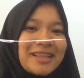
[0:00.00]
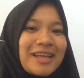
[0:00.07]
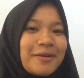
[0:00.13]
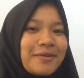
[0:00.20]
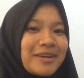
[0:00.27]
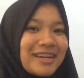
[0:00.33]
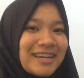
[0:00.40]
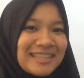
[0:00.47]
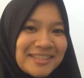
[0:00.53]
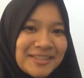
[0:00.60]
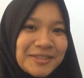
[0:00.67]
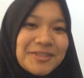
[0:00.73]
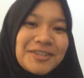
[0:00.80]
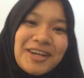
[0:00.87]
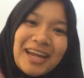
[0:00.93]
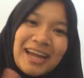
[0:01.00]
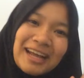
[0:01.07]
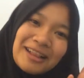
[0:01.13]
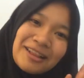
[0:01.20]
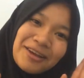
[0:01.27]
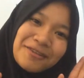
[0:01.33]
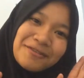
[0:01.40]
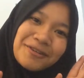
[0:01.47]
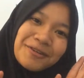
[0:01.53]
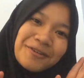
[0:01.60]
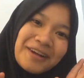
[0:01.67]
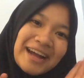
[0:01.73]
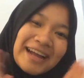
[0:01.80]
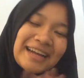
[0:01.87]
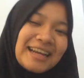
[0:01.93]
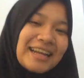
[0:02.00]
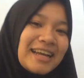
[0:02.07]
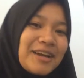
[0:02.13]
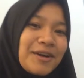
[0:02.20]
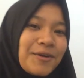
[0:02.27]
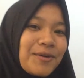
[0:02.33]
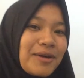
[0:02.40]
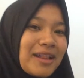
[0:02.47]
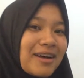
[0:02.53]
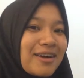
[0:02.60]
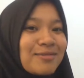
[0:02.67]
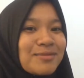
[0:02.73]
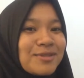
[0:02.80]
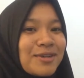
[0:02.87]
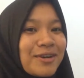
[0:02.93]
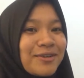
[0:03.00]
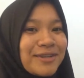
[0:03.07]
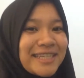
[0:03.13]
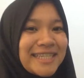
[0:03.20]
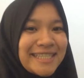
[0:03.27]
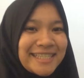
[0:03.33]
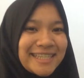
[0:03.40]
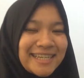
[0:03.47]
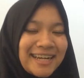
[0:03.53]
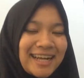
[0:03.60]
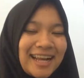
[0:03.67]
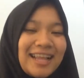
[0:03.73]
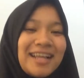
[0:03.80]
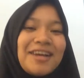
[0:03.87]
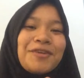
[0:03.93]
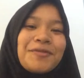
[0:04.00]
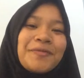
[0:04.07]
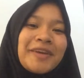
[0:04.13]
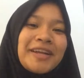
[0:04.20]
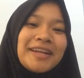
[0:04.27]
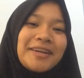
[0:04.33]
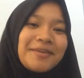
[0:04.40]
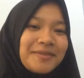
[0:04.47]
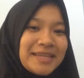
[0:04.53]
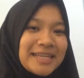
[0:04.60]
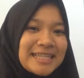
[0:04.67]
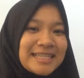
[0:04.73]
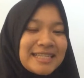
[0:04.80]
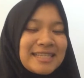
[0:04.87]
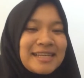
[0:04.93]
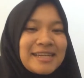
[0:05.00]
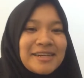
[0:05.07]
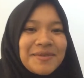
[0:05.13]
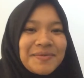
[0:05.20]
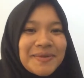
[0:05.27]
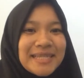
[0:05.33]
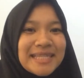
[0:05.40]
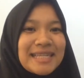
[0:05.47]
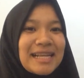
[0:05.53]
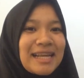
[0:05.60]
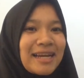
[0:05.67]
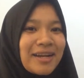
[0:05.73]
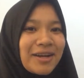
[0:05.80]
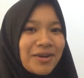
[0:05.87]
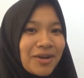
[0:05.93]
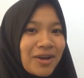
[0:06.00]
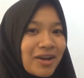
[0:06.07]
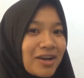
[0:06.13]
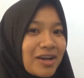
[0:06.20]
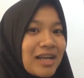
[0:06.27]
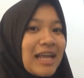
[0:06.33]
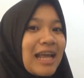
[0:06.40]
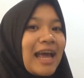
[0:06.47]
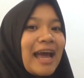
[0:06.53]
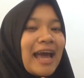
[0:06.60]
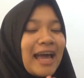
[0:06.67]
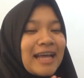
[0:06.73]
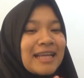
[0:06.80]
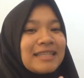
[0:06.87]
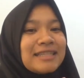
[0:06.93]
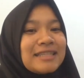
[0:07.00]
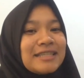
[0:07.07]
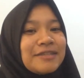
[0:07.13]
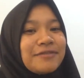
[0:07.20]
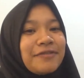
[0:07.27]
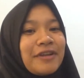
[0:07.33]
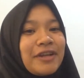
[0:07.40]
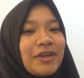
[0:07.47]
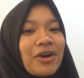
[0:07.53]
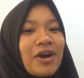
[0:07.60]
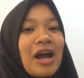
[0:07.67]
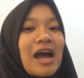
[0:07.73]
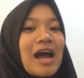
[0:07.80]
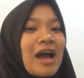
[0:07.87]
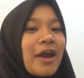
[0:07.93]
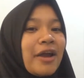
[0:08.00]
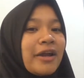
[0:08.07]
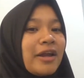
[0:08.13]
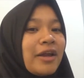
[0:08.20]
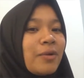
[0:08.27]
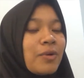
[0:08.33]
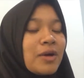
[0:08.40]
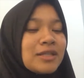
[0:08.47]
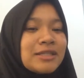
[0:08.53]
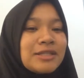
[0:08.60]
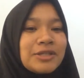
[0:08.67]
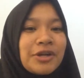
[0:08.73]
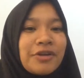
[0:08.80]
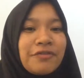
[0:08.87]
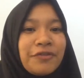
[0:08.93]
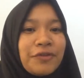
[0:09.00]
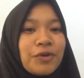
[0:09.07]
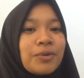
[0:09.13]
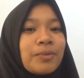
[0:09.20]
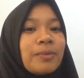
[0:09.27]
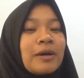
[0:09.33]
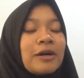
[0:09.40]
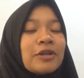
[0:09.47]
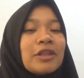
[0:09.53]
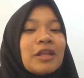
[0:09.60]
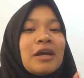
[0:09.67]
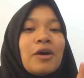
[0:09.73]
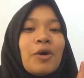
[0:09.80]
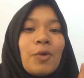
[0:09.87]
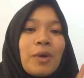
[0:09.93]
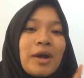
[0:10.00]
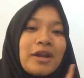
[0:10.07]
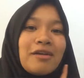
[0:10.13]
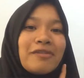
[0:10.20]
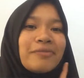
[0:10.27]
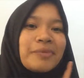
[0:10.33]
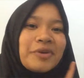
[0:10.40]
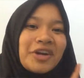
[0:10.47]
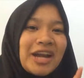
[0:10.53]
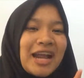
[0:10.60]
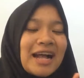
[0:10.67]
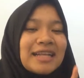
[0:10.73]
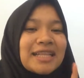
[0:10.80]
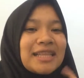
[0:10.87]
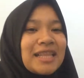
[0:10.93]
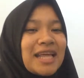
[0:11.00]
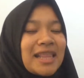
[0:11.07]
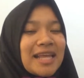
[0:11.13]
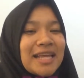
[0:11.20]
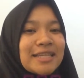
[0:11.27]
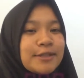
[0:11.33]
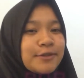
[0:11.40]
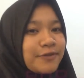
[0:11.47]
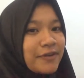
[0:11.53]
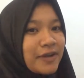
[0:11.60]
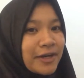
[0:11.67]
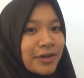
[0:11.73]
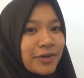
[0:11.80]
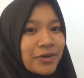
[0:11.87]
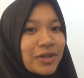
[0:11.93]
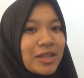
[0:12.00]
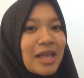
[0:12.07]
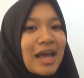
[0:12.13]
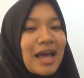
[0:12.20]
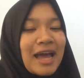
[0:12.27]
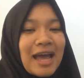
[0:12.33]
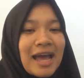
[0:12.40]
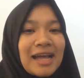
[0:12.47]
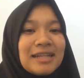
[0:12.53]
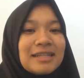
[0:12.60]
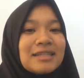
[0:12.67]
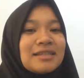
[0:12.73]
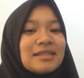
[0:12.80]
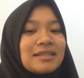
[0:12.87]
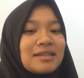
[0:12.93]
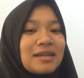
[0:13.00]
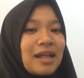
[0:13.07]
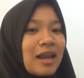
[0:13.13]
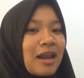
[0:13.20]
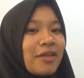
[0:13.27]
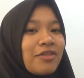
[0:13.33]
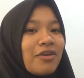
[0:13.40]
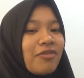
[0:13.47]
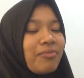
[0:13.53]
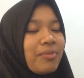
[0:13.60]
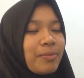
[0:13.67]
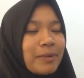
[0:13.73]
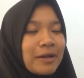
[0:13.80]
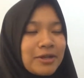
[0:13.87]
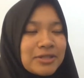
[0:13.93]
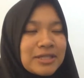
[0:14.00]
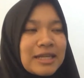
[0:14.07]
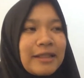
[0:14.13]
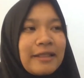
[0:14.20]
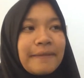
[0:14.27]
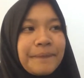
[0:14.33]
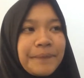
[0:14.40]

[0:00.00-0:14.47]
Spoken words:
warahmatullahi wabarakatuh. Hello everyone, welcome to our channel. My name is Nira Presiden Kuloh, and this video I want to review about one of product that is very good and a lot of people use it.